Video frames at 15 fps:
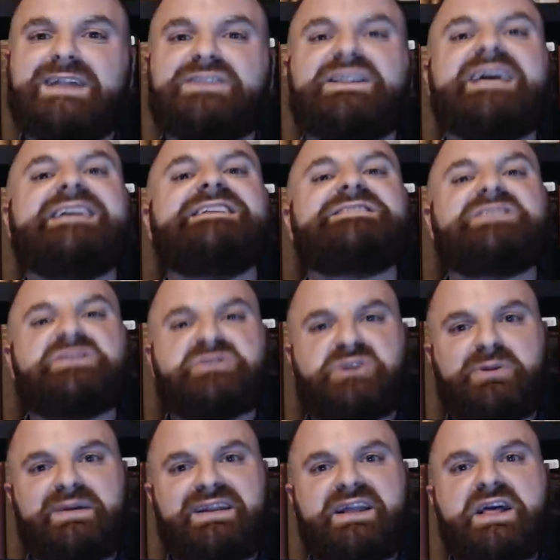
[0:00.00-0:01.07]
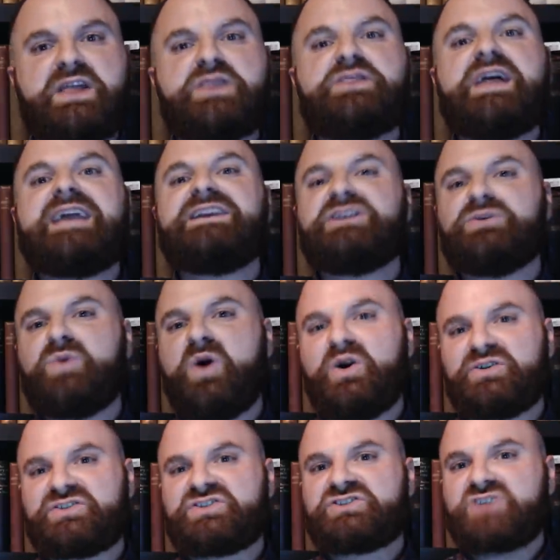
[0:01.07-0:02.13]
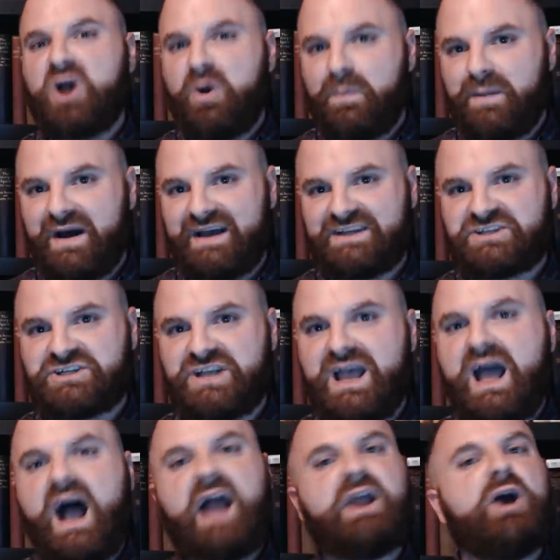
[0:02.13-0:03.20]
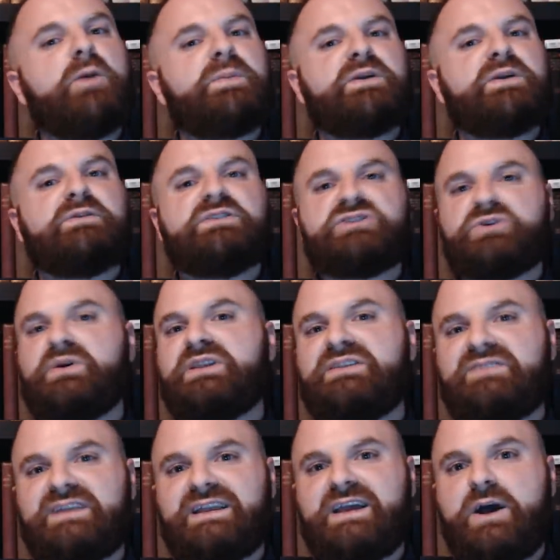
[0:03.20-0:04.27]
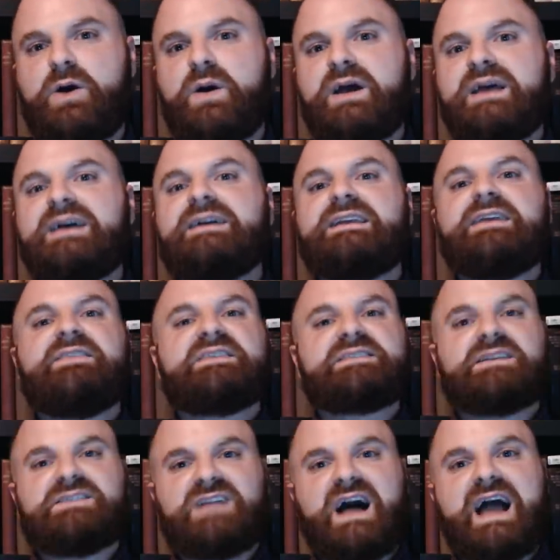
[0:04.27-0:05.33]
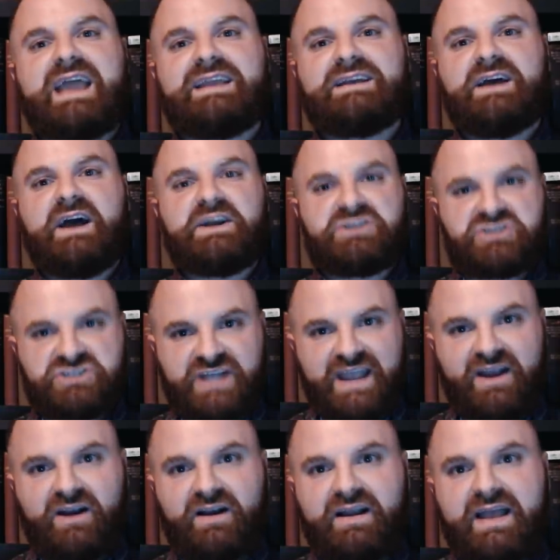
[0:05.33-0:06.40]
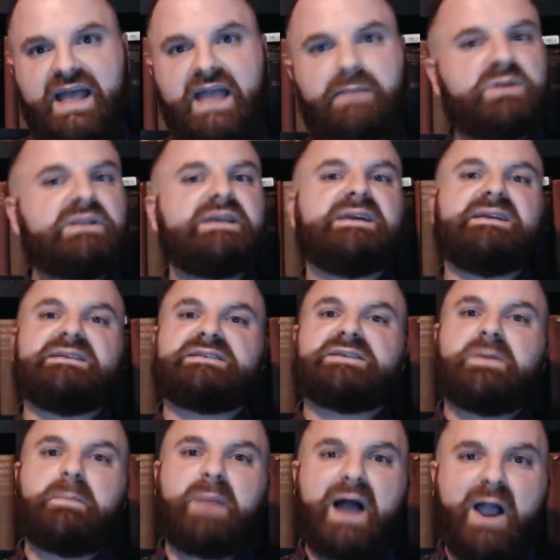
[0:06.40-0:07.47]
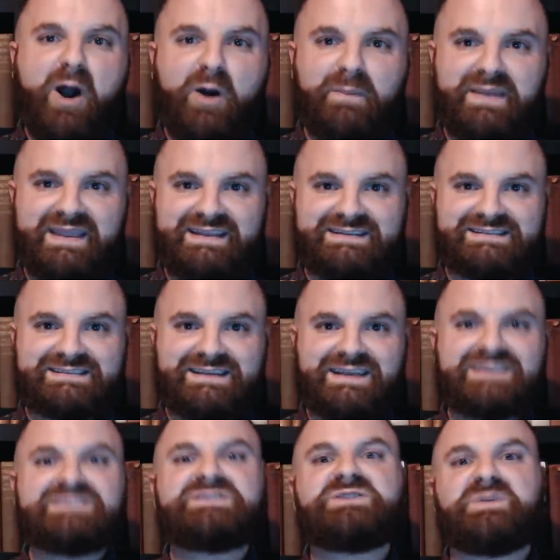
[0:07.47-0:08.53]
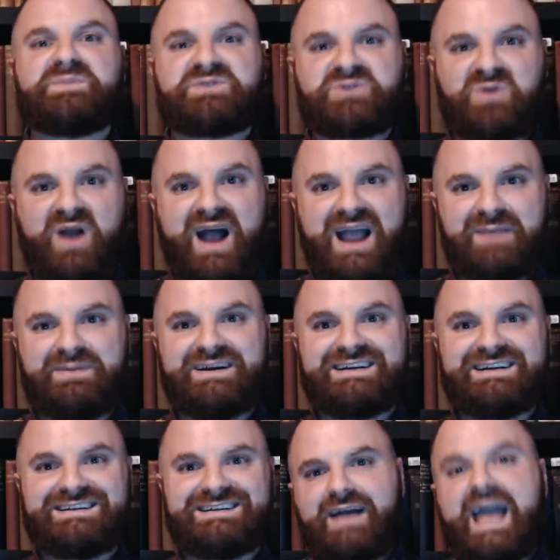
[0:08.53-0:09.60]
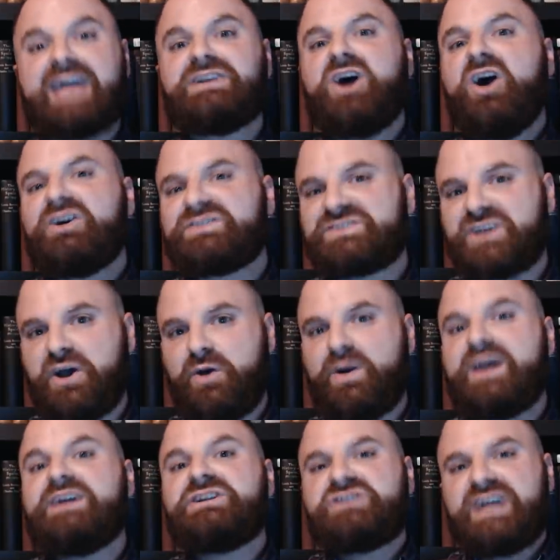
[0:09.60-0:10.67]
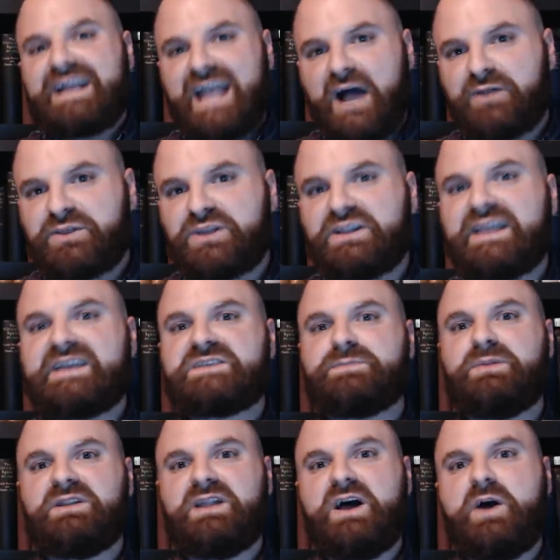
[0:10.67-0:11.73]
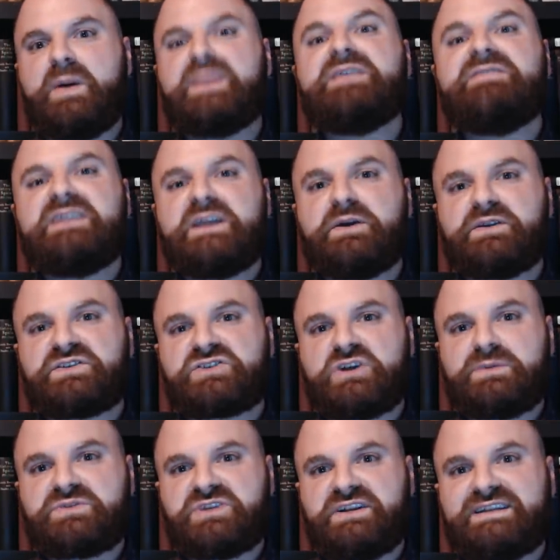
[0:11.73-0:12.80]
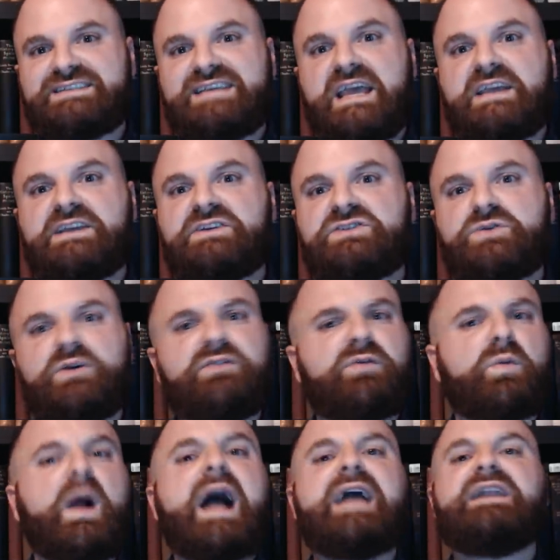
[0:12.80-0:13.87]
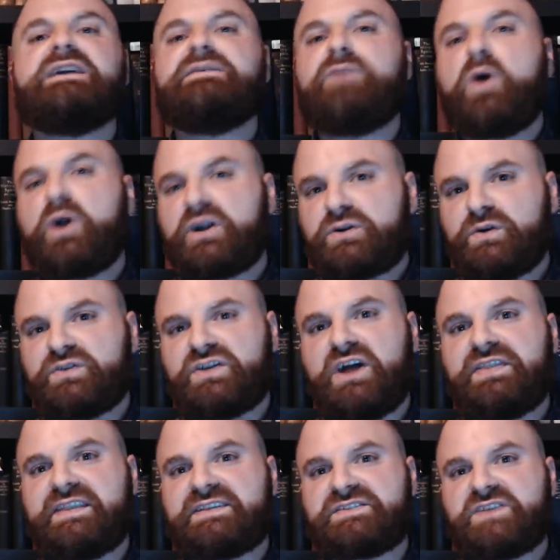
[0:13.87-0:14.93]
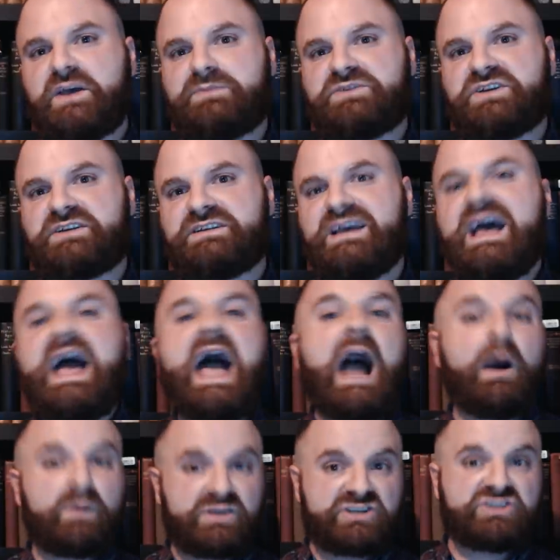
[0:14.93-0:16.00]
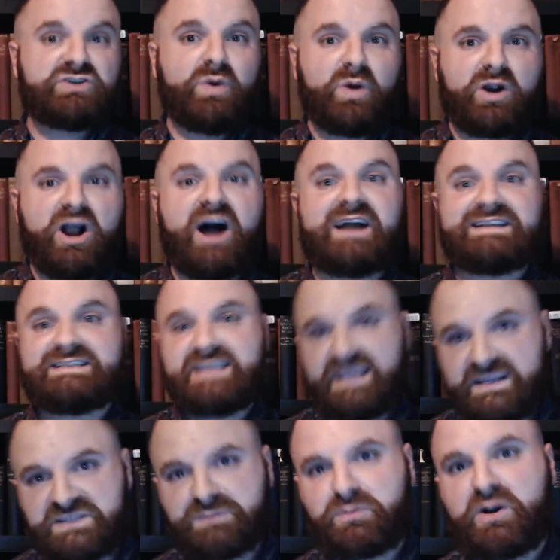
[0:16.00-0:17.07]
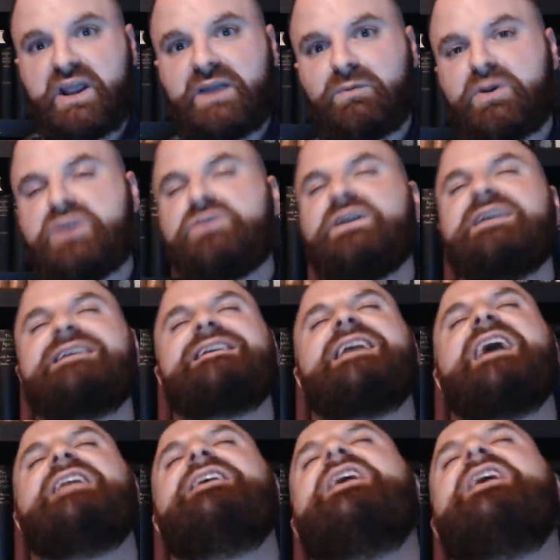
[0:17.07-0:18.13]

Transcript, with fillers: Ladies and gentlemen, thank you all so much. I hope you enjoyed the video. Give us a like, a share, and please, by all means, subscribe. And also, check out the links below in the video description to take you to a variety of articles on this subject, our store on Teespring, where you can get a